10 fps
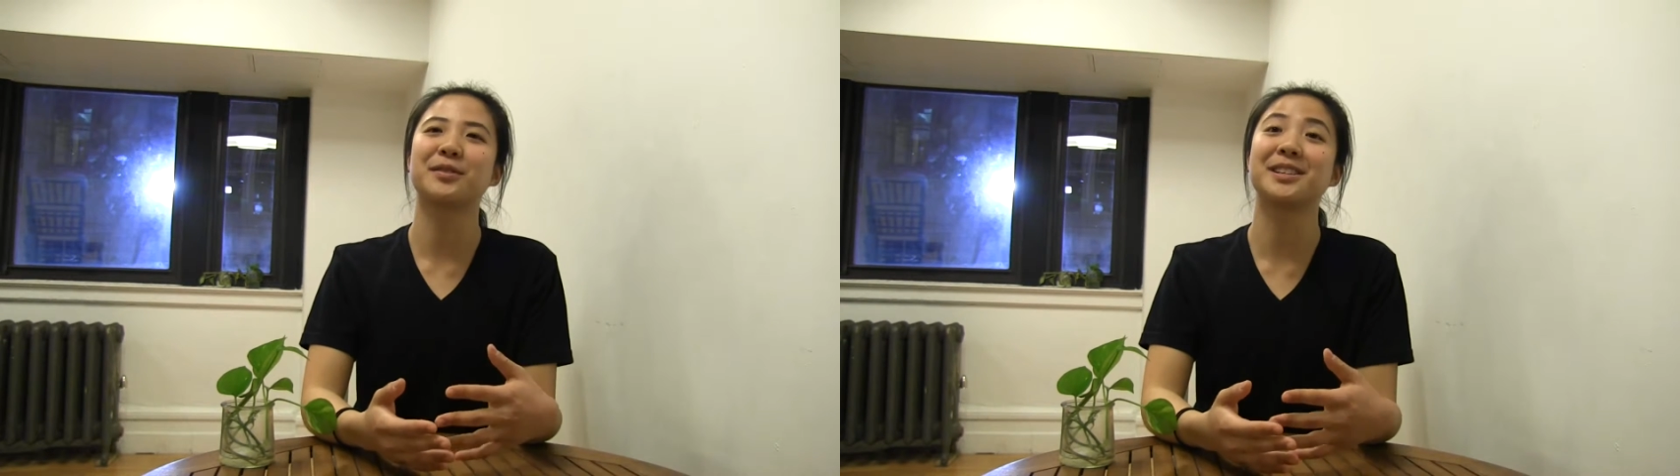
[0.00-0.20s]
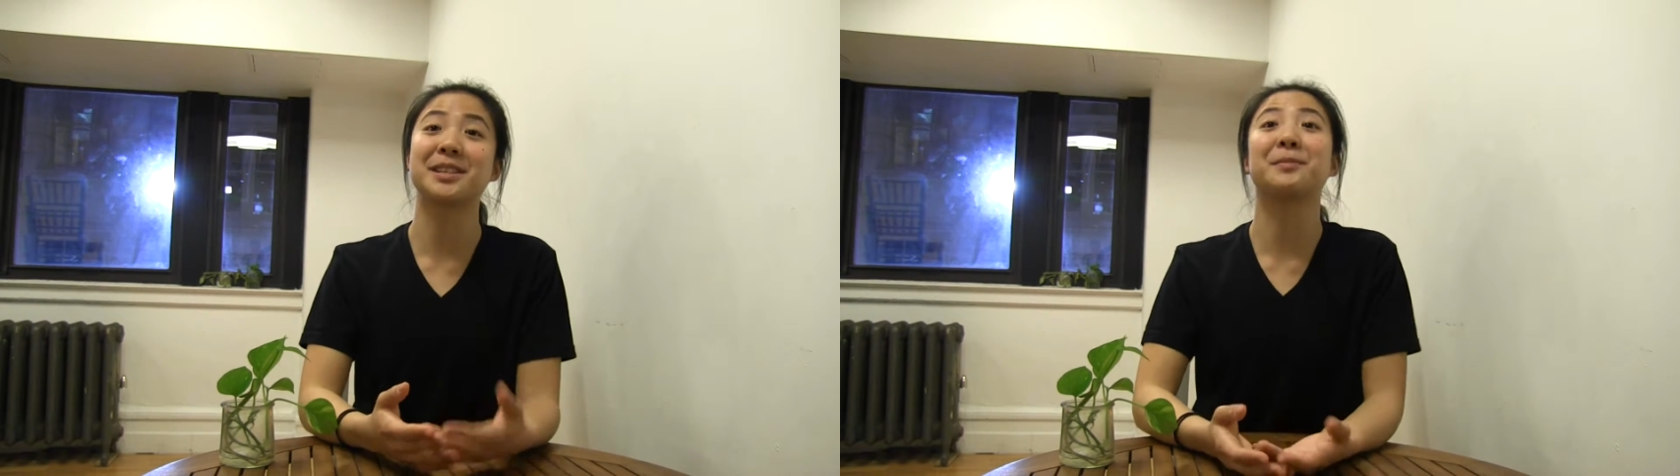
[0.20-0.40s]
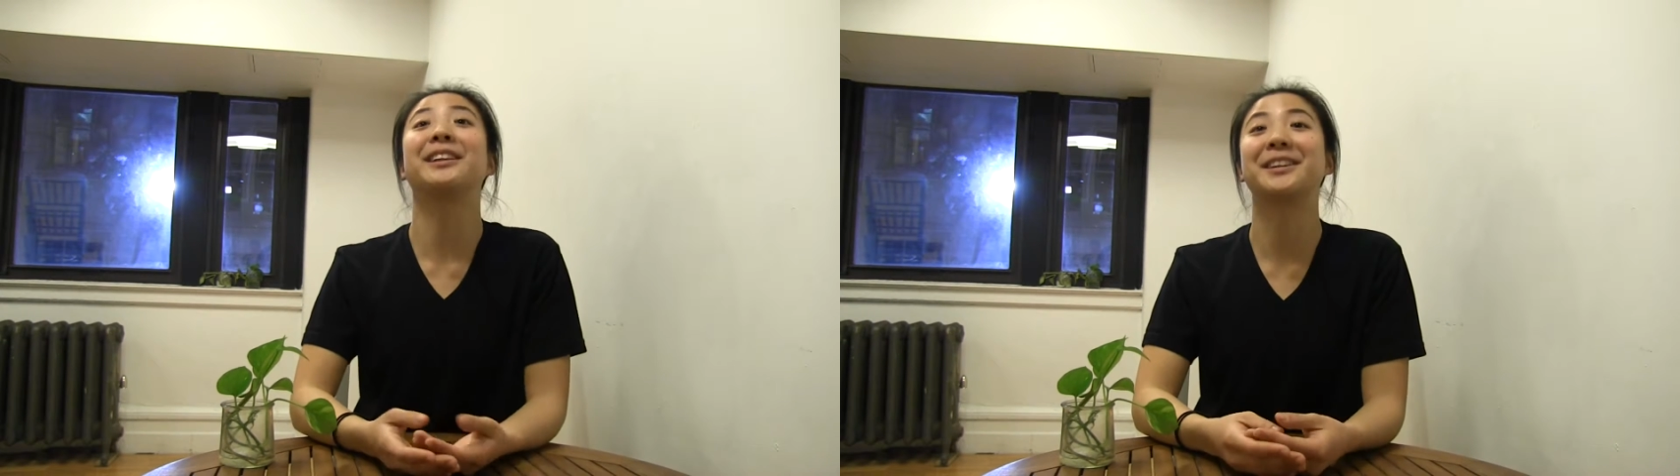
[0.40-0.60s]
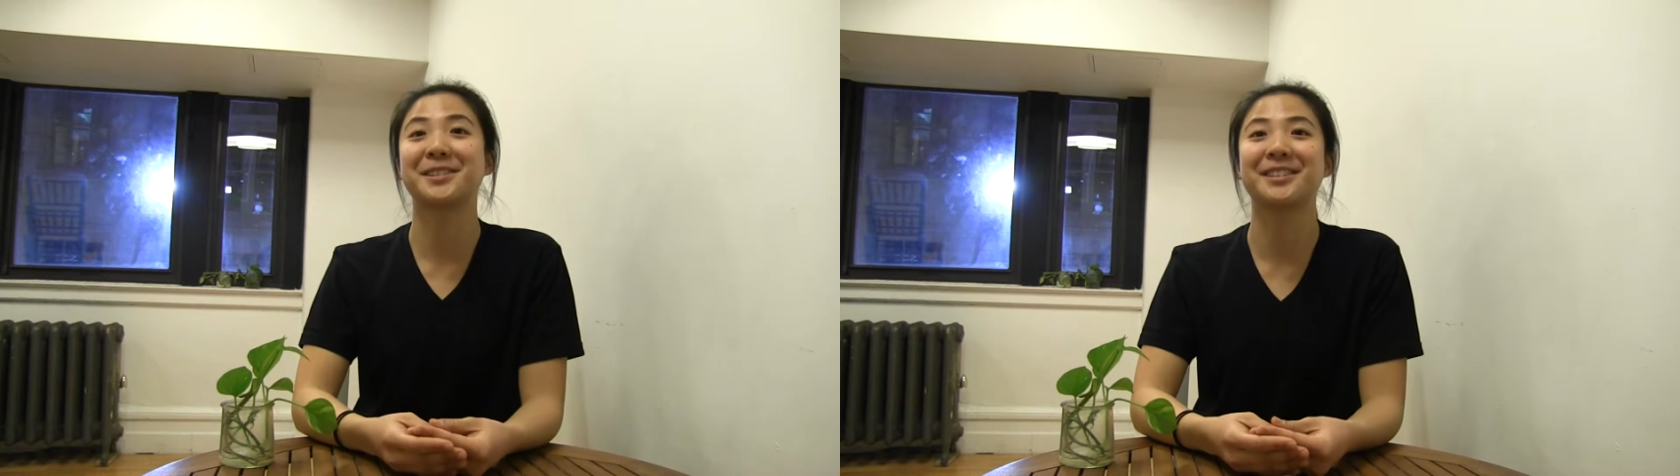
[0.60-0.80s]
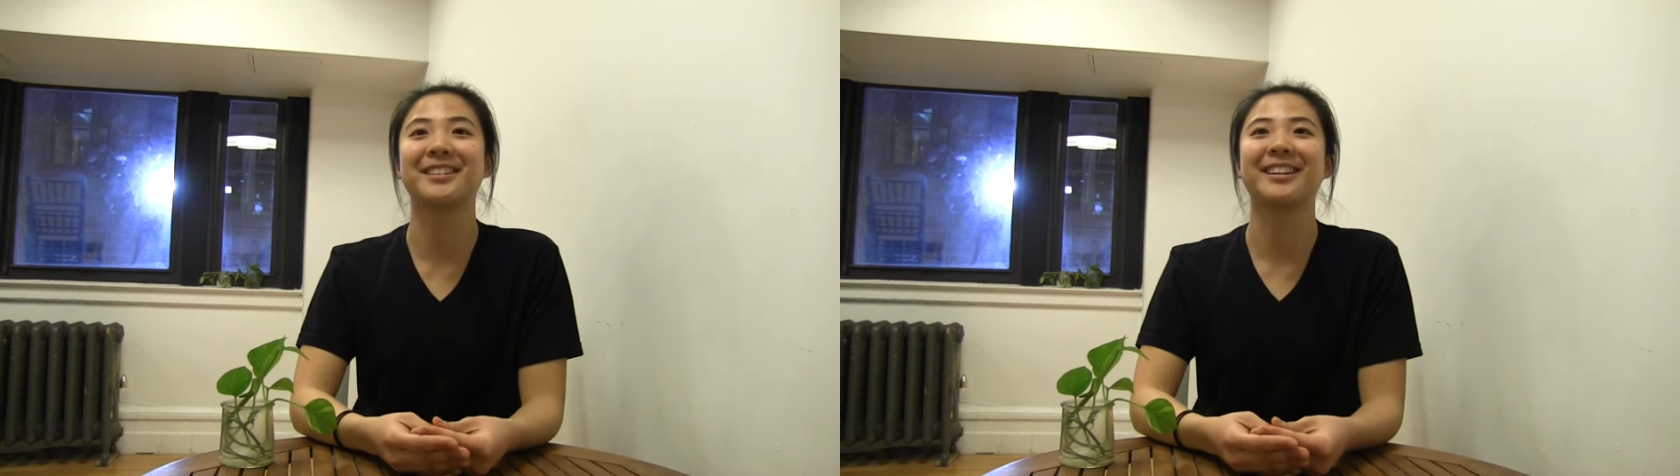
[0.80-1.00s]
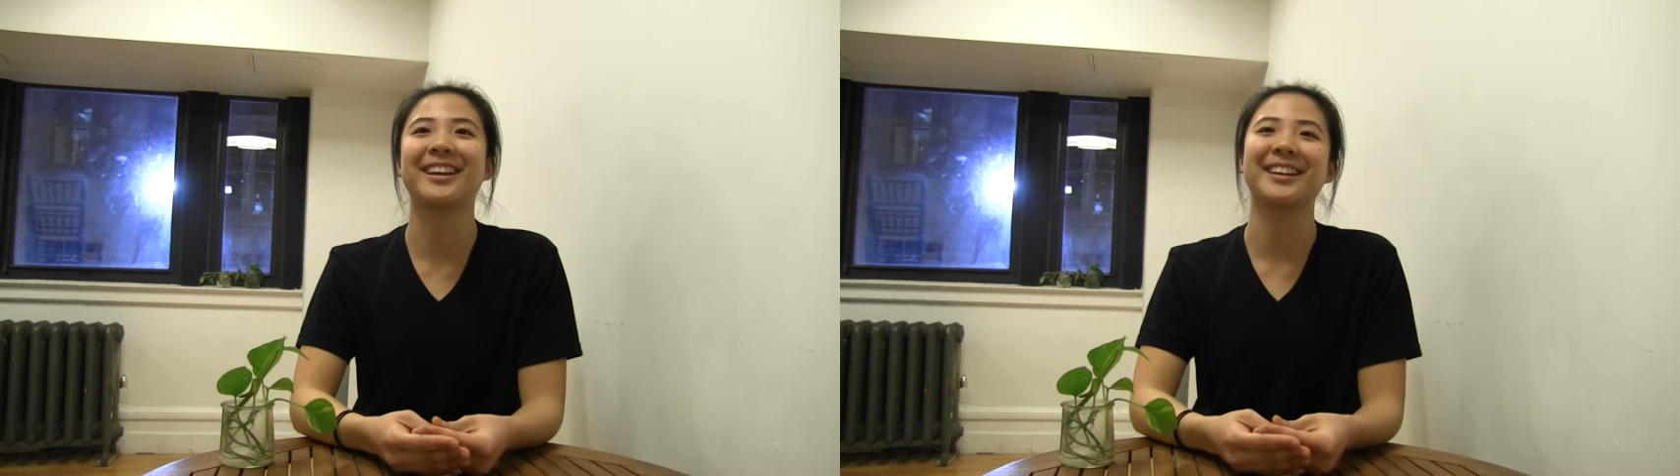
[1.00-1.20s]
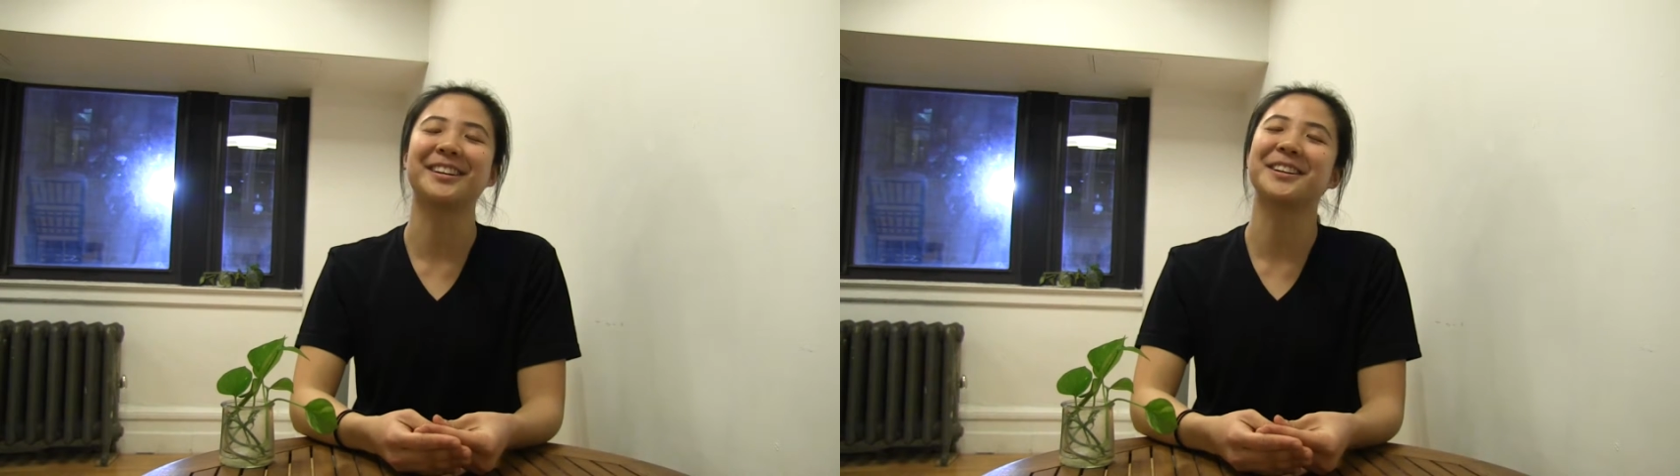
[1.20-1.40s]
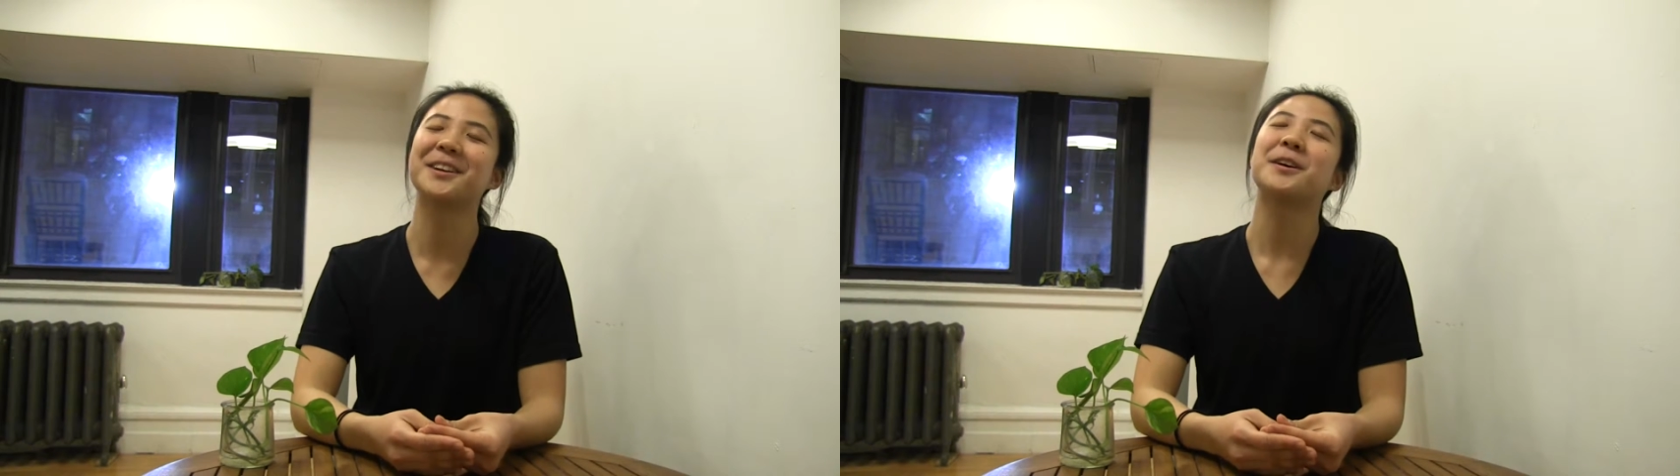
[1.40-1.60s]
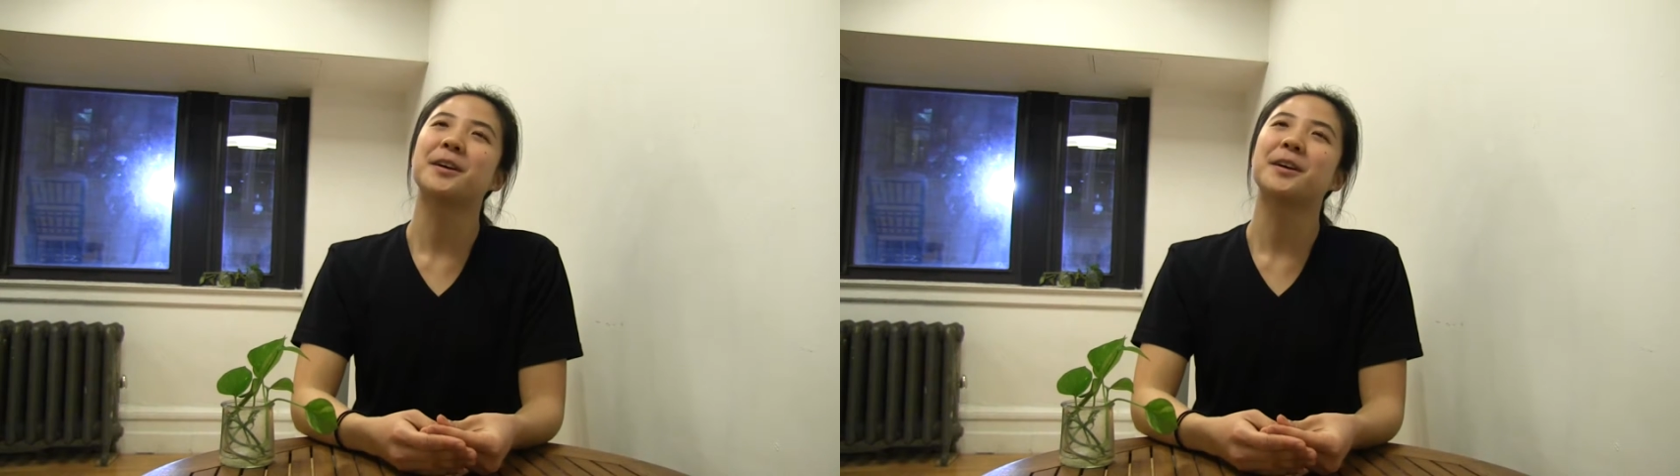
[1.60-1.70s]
assimilation, and